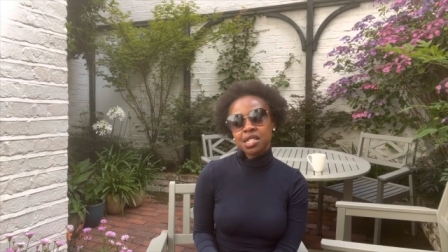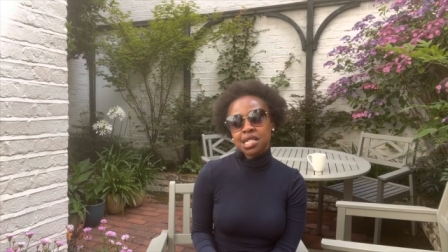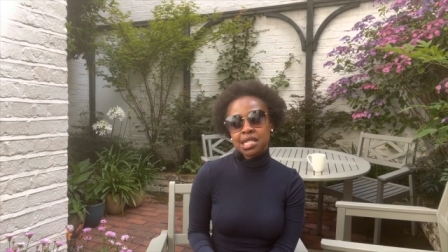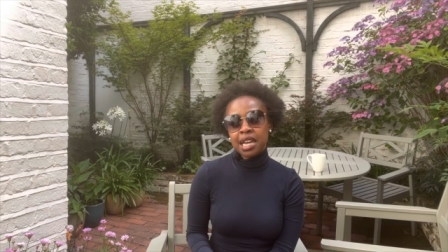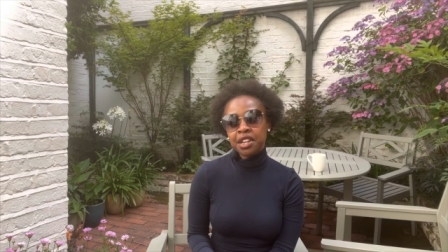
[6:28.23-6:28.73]

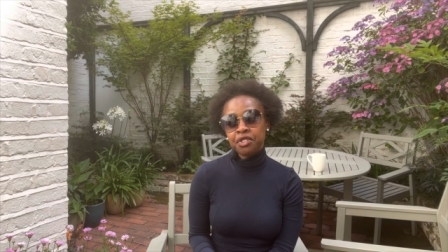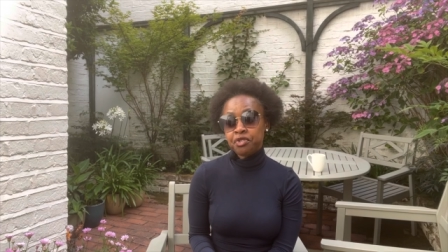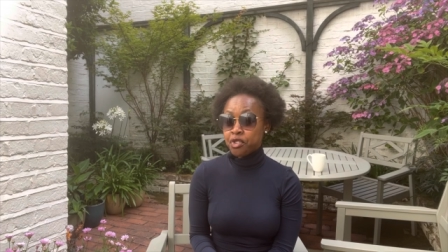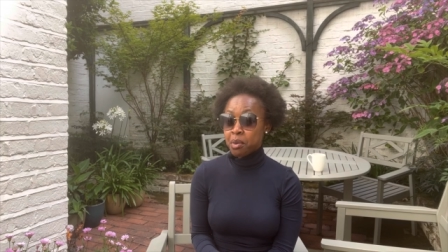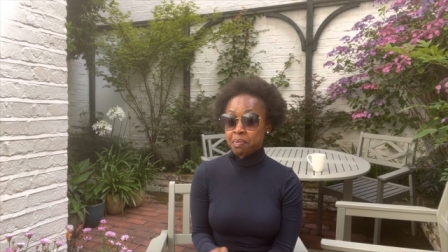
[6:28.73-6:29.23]
designer
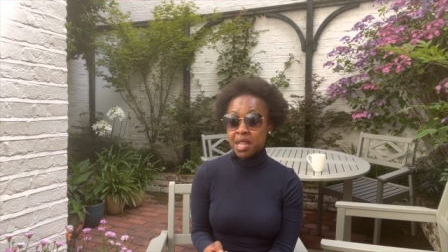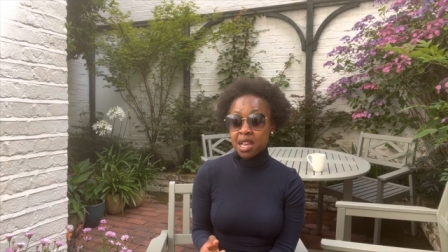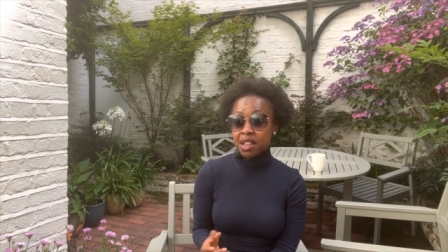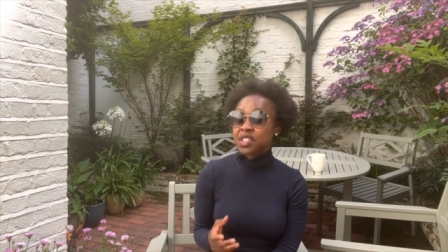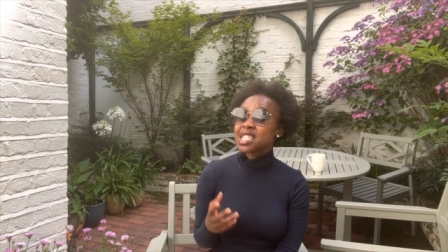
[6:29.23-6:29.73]
from
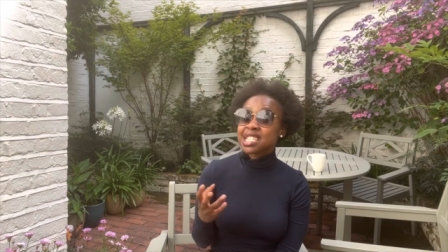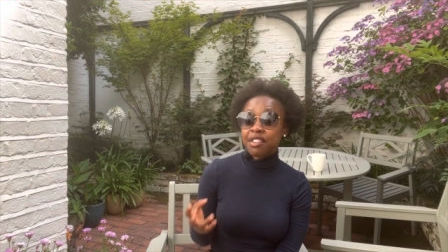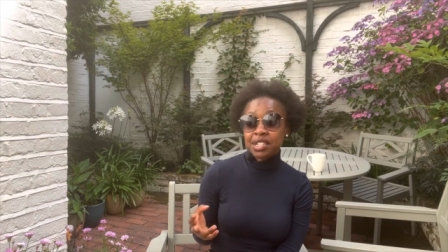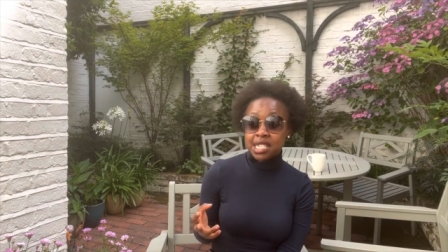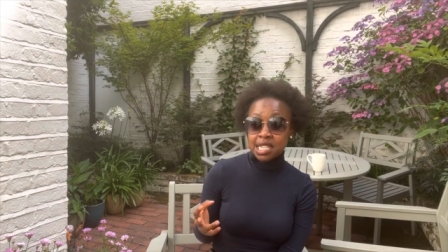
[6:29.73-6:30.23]
the
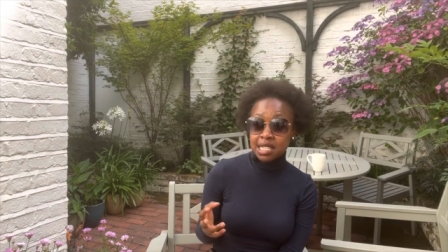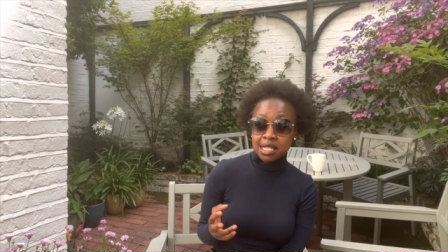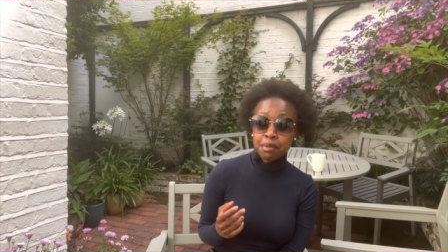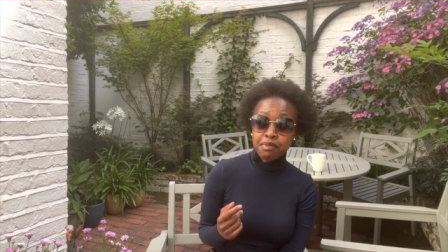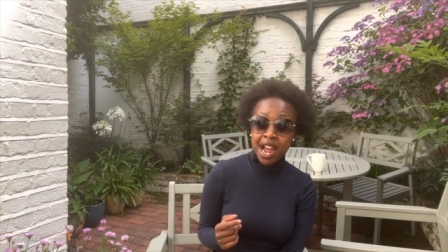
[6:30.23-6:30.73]
70s.
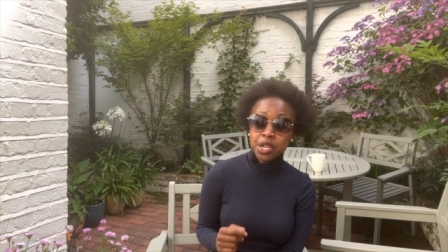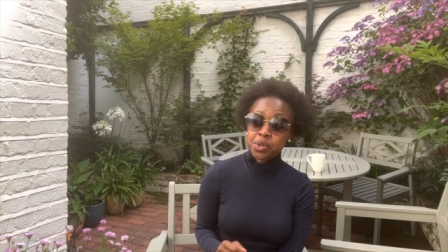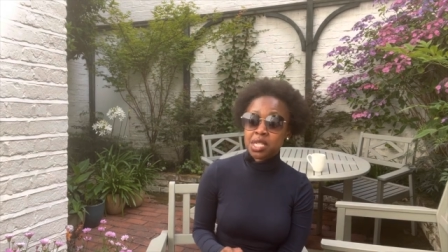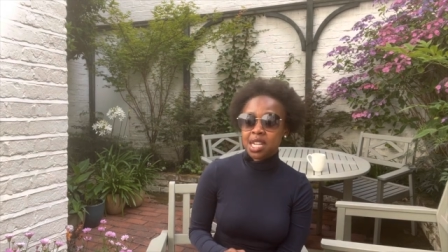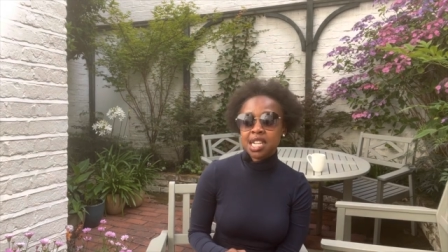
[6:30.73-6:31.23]
The brand
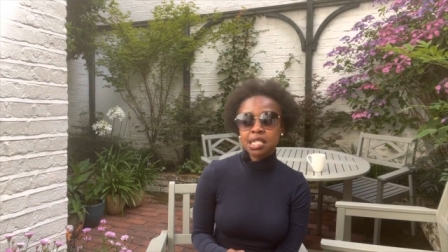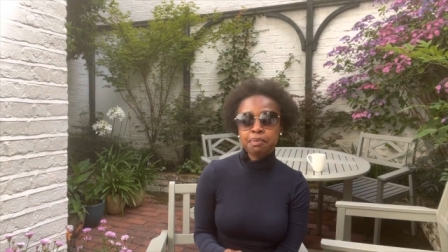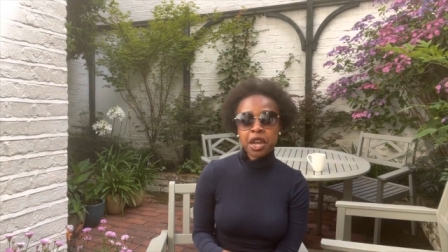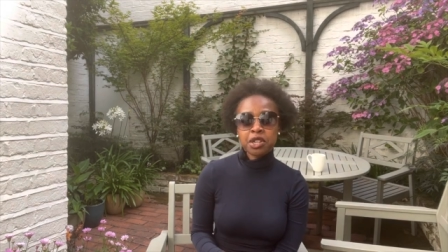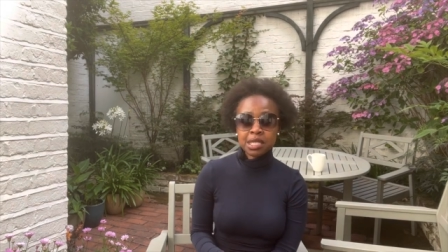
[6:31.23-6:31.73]
was started by her